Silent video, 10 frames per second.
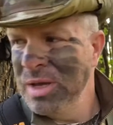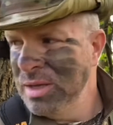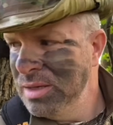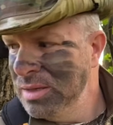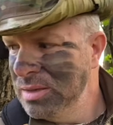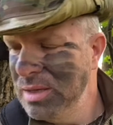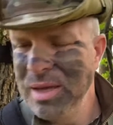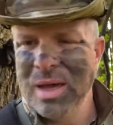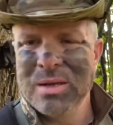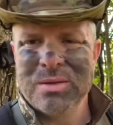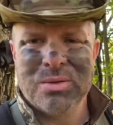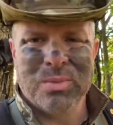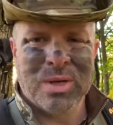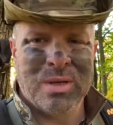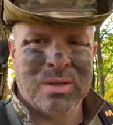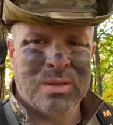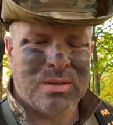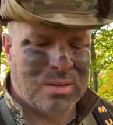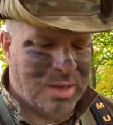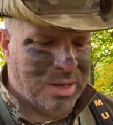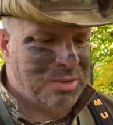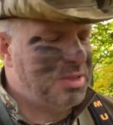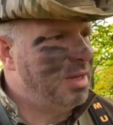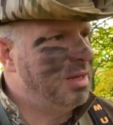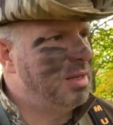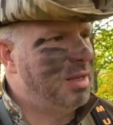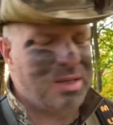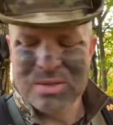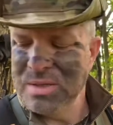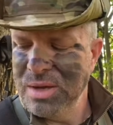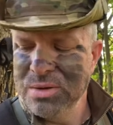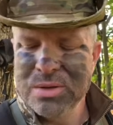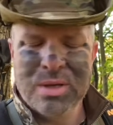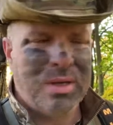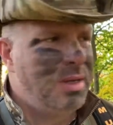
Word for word: I uh, I got out to my uh, ladder stand. I got settled,